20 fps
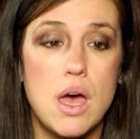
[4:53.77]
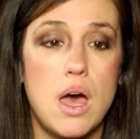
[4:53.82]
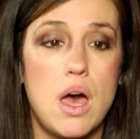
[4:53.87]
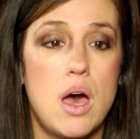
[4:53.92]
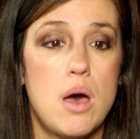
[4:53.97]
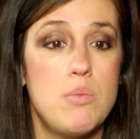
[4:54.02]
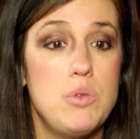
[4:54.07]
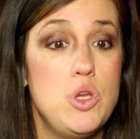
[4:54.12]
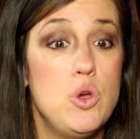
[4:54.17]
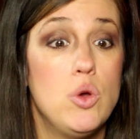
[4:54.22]

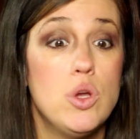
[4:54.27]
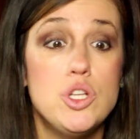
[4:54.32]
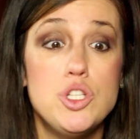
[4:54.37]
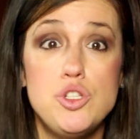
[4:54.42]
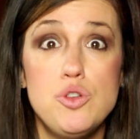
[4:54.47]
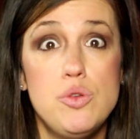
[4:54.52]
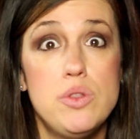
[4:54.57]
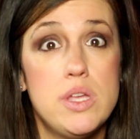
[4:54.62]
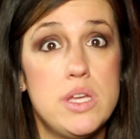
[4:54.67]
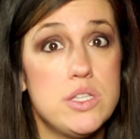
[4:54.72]
You can
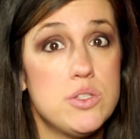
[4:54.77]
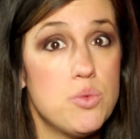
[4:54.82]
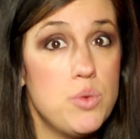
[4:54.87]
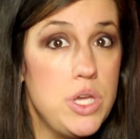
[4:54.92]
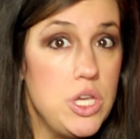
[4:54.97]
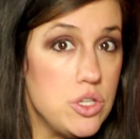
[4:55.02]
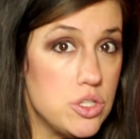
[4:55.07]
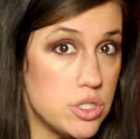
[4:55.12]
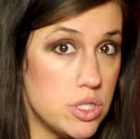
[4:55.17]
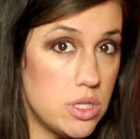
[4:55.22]
do this. We
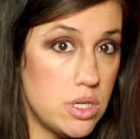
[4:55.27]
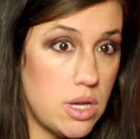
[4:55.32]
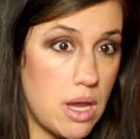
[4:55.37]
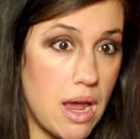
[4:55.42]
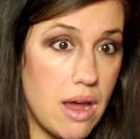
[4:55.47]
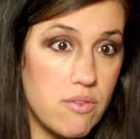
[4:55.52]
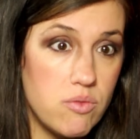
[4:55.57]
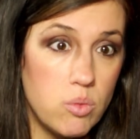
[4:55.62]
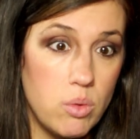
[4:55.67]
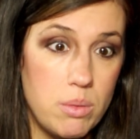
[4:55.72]
used to
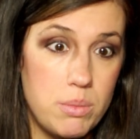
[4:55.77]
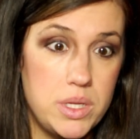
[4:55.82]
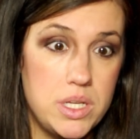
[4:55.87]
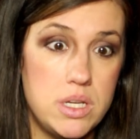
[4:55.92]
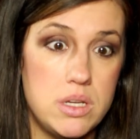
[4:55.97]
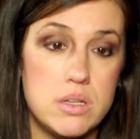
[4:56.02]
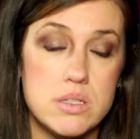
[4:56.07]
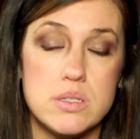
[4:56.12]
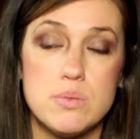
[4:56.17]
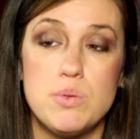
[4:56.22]
have
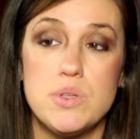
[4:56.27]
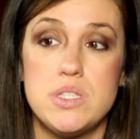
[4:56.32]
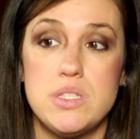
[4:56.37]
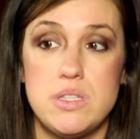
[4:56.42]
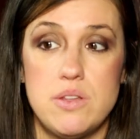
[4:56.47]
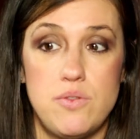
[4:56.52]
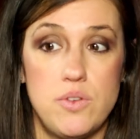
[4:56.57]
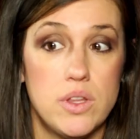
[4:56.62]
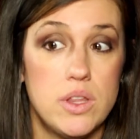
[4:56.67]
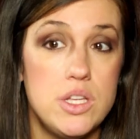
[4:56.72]
women
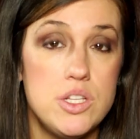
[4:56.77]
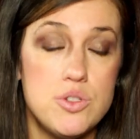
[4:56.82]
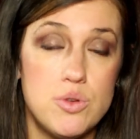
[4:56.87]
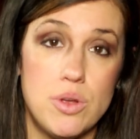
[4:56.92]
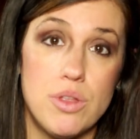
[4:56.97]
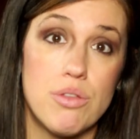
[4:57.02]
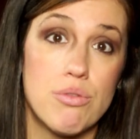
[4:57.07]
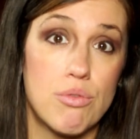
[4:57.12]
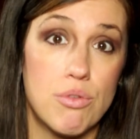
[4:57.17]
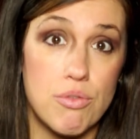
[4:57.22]
specifically do
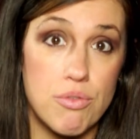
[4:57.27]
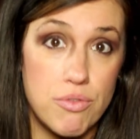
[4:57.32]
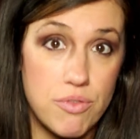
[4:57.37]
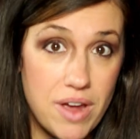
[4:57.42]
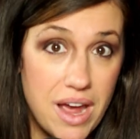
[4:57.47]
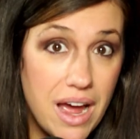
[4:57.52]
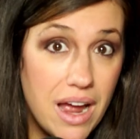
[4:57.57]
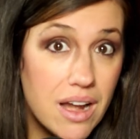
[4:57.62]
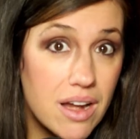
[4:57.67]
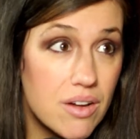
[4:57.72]
it through
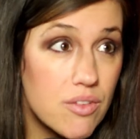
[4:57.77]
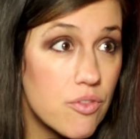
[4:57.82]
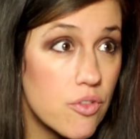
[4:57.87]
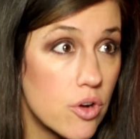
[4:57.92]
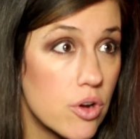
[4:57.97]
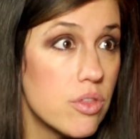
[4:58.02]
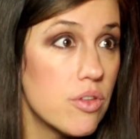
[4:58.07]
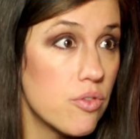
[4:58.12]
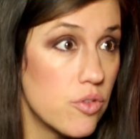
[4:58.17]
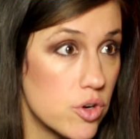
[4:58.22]
fat
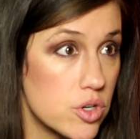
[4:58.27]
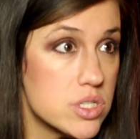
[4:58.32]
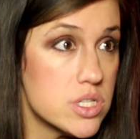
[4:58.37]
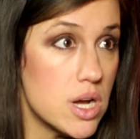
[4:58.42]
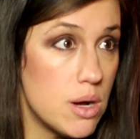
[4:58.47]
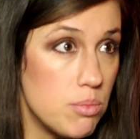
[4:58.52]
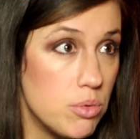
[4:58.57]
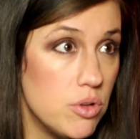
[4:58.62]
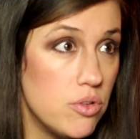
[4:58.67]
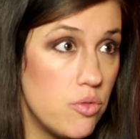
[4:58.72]
for the first
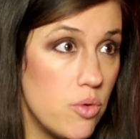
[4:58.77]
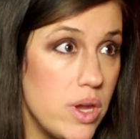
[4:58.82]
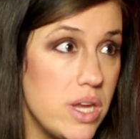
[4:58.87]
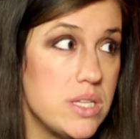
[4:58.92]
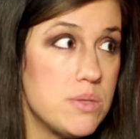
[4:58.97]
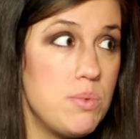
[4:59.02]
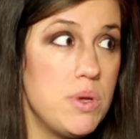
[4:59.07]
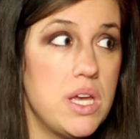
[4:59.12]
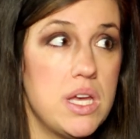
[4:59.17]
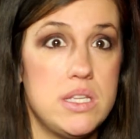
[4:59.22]
couple of
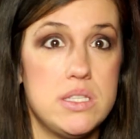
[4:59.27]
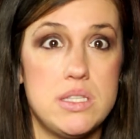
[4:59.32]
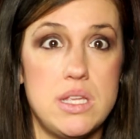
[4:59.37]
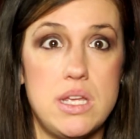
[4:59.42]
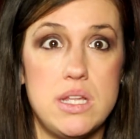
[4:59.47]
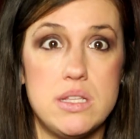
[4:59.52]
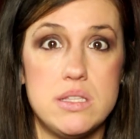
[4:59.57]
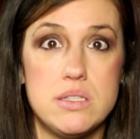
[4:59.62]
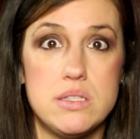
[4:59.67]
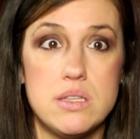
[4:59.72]
weeks because
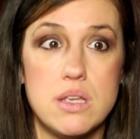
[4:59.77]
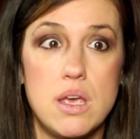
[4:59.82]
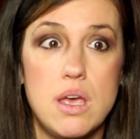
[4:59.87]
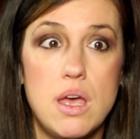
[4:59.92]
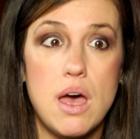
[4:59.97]
it's,